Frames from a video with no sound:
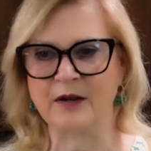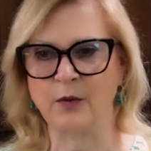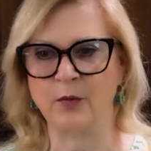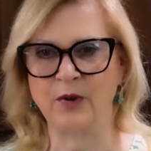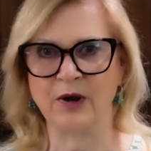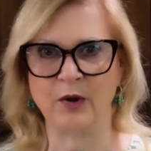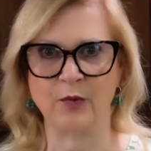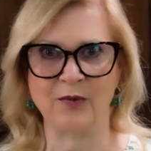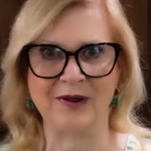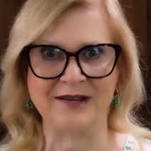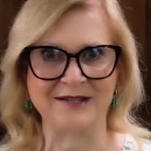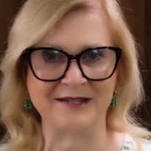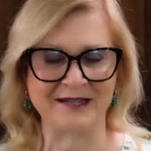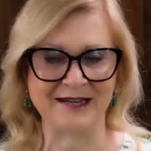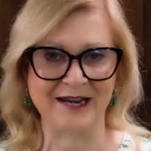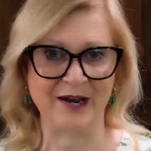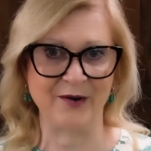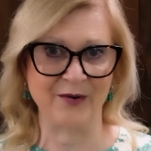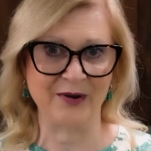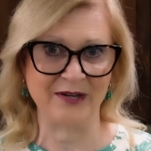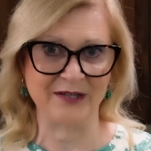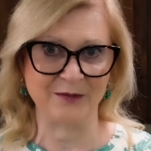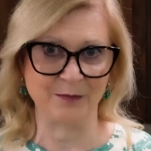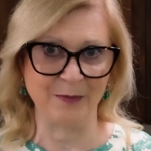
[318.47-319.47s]
I want to rest
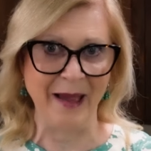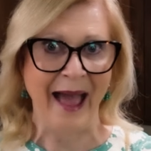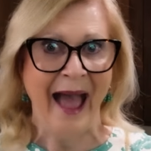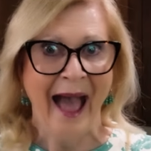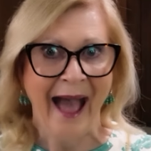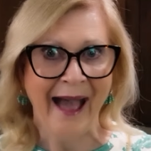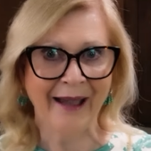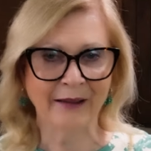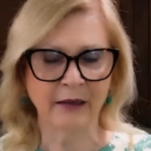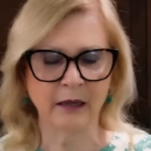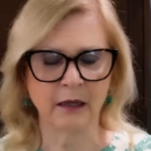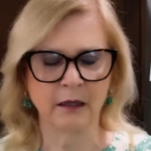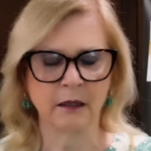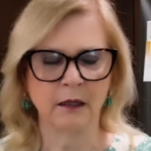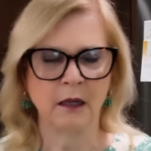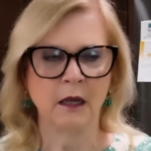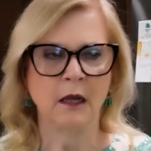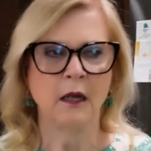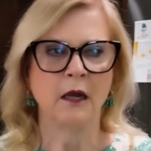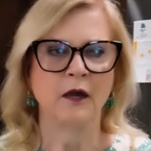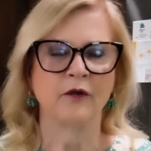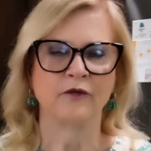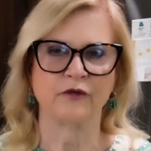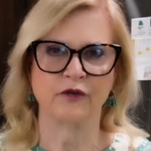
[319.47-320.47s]
Harry's back
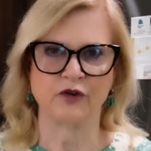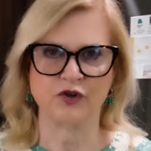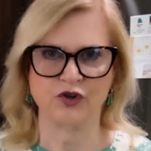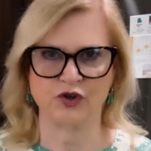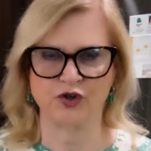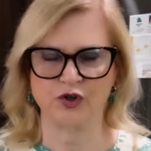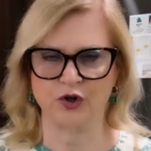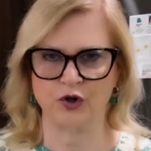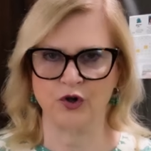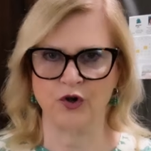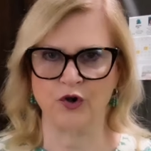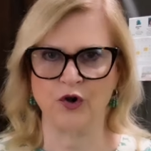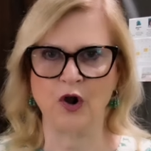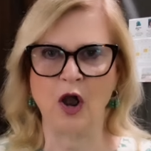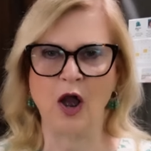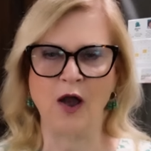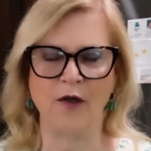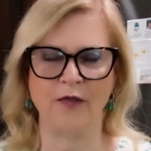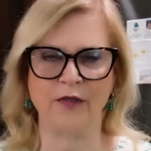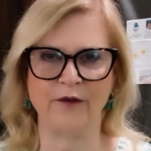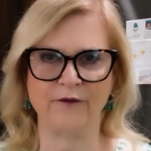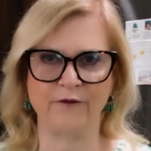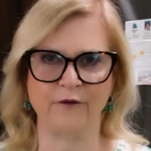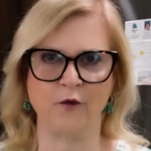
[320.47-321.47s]
for sure
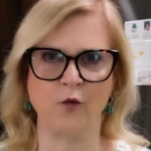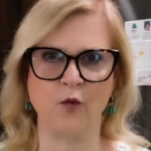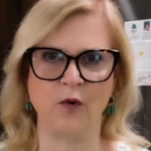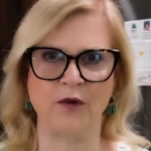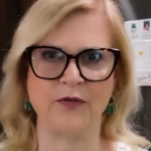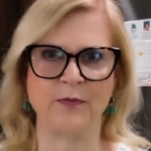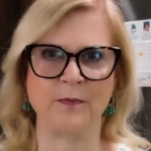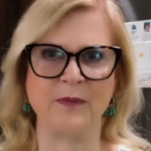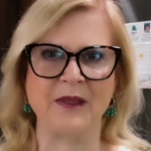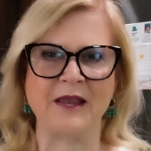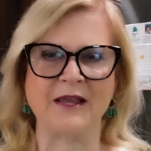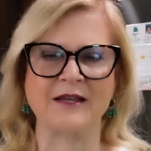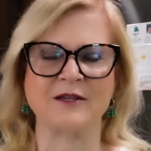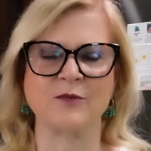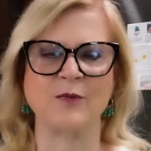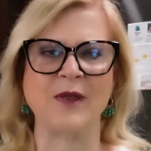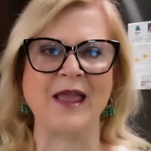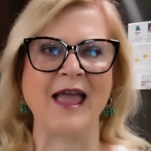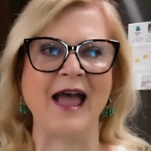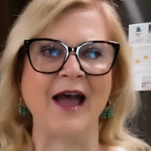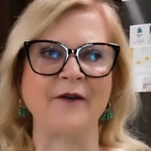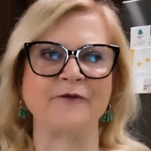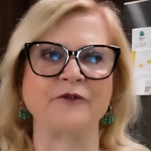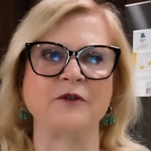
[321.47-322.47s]
on the fourth, because we
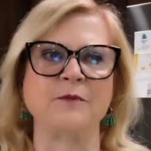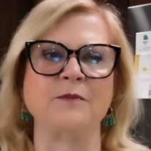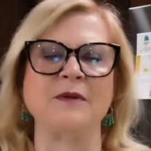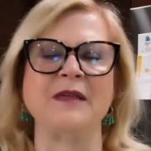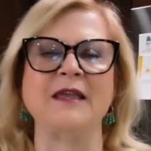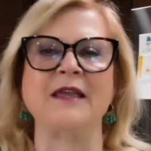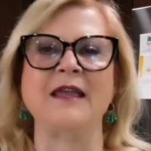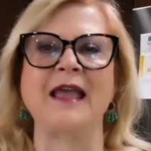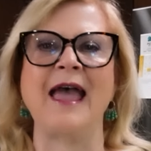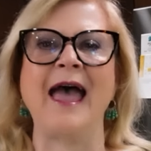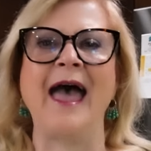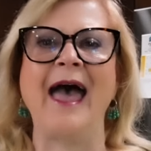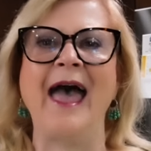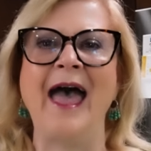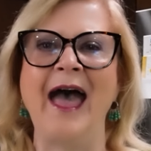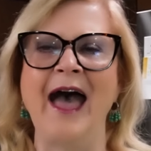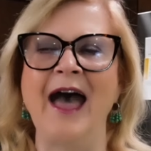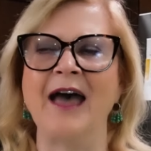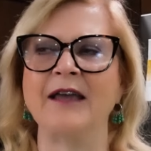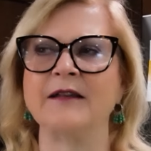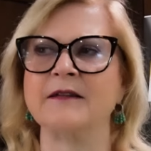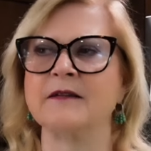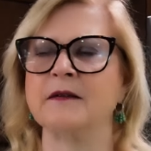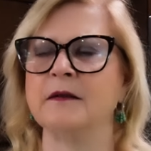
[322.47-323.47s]
have to be
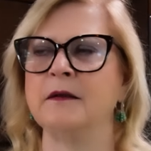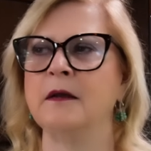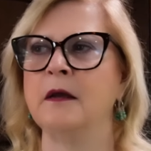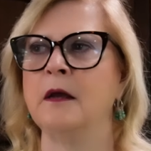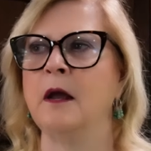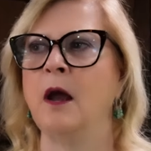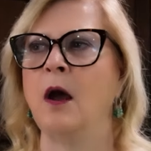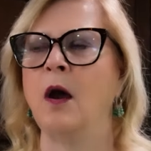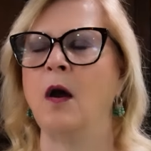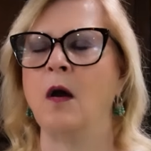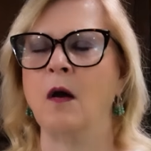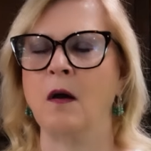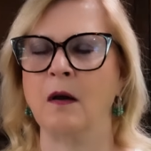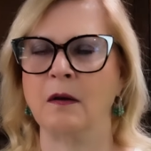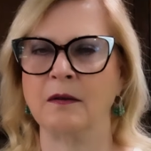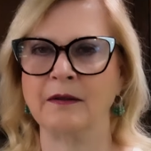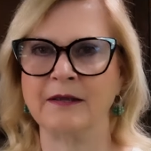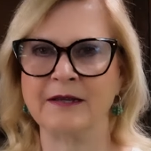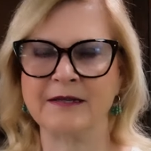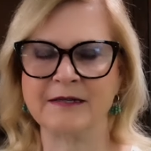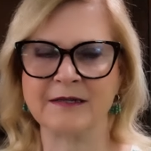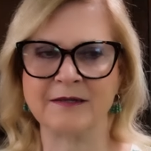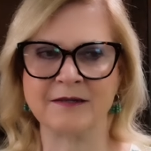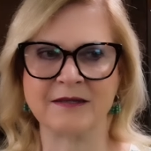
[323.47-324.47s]
at
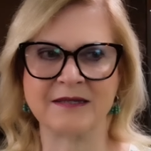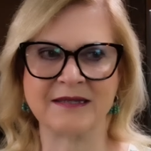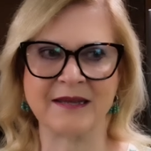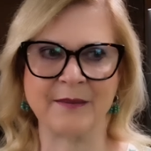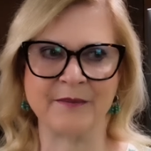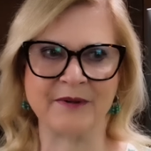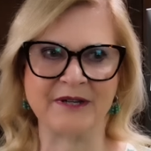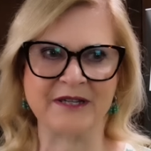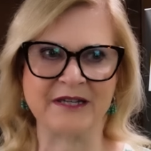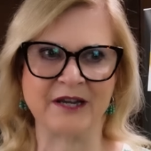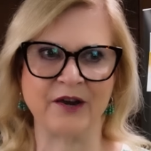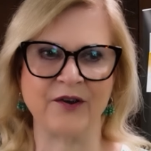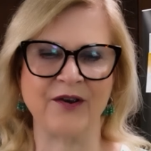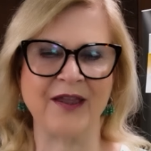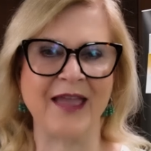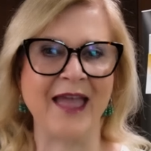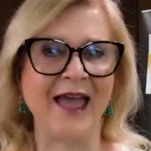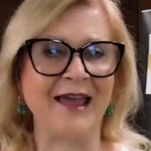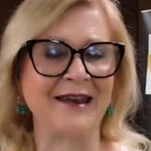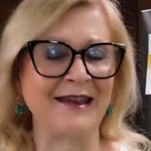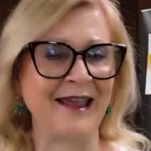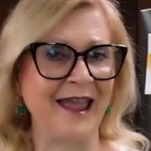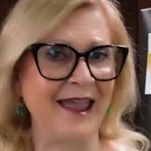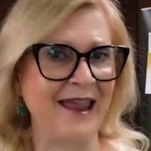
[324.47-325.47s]
Arlington Cemetery
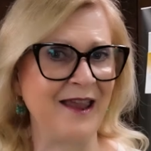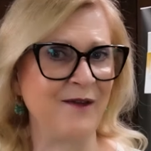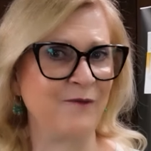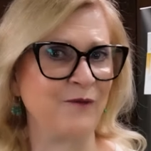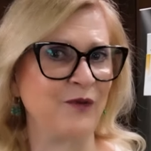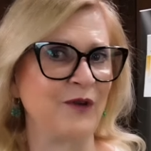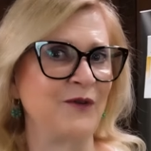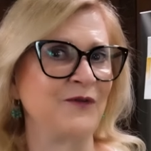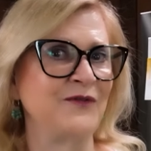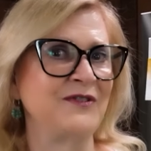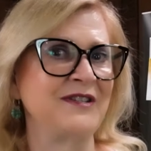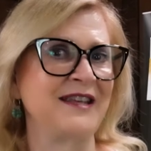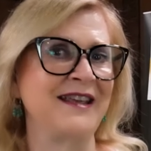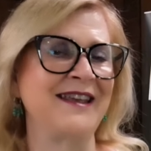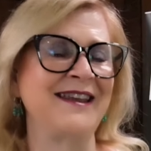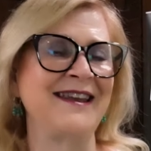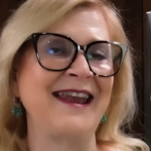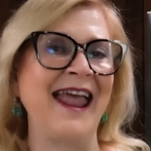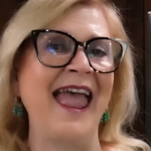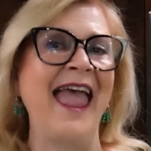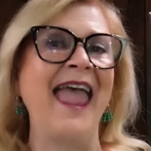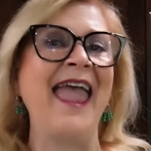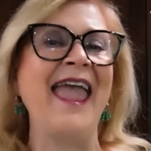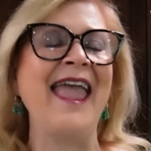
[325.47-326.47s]
at eight
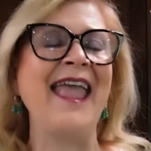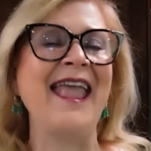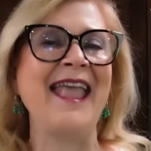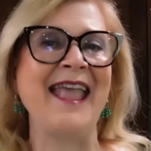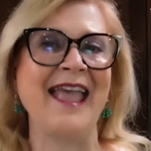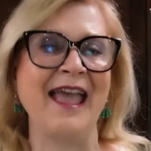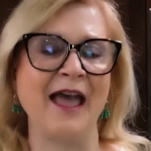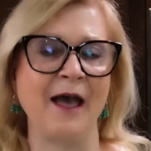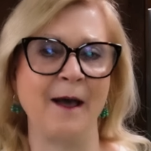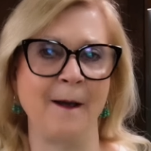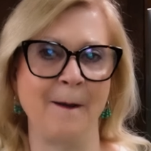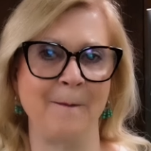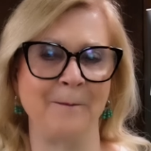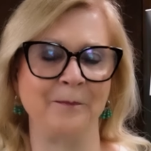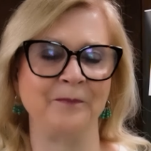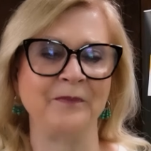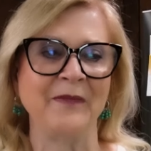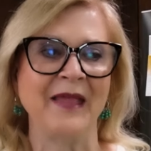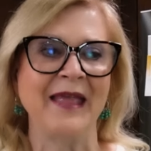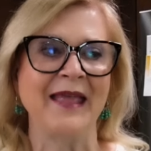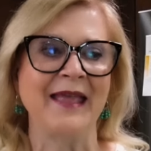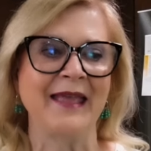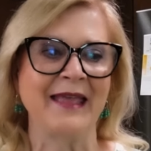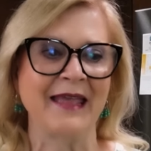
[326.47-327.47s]
fifteen a m
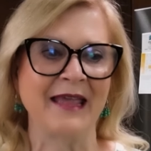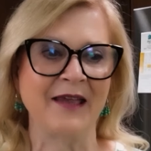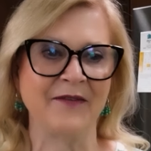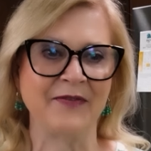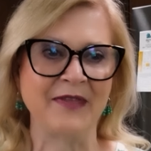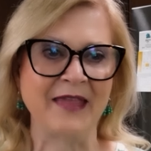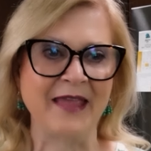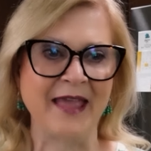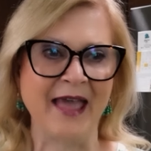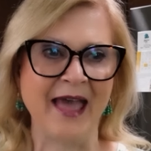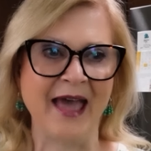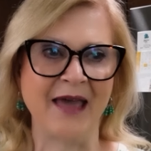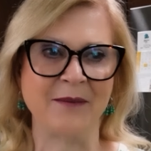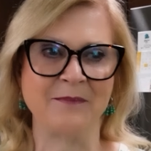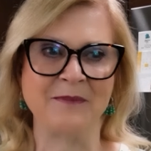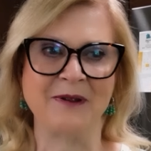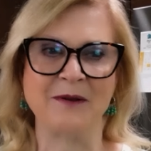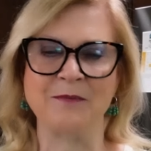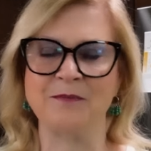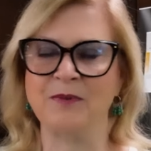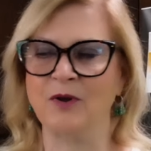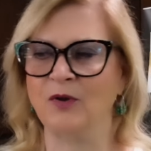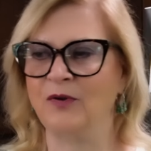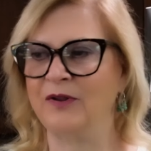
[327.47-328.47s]
in the
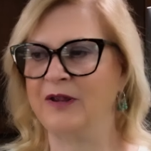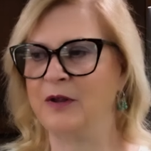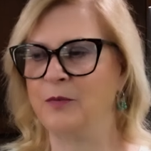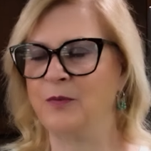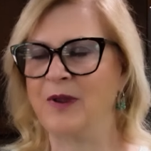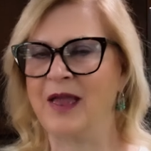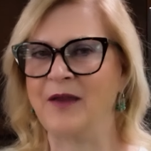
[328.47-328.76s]
admin building.